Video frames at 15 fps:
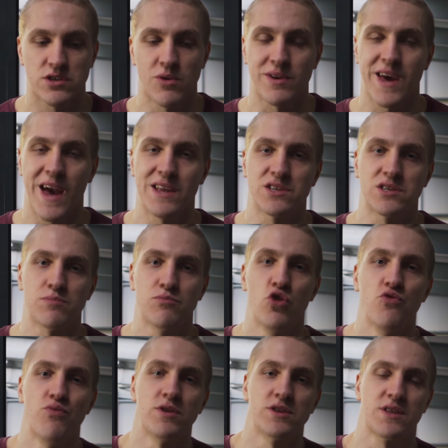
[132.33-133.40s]
So again, some
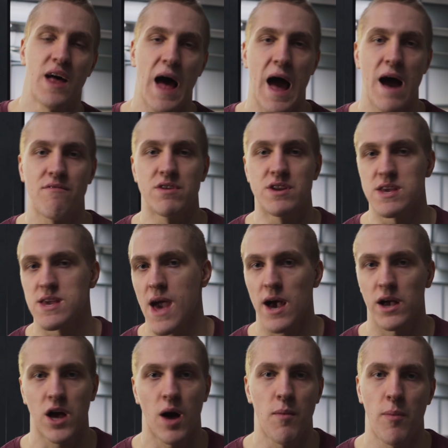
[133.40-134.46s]
movements that haven't
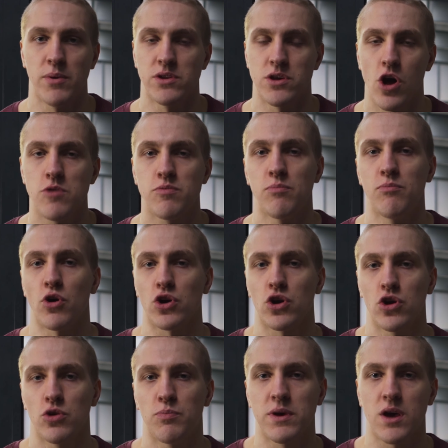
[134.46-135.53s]
yet come up in the open but
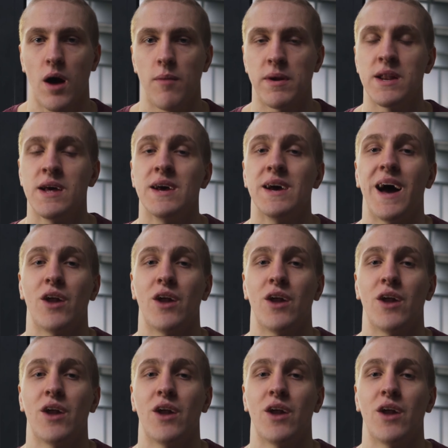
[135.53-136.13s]
could be coming,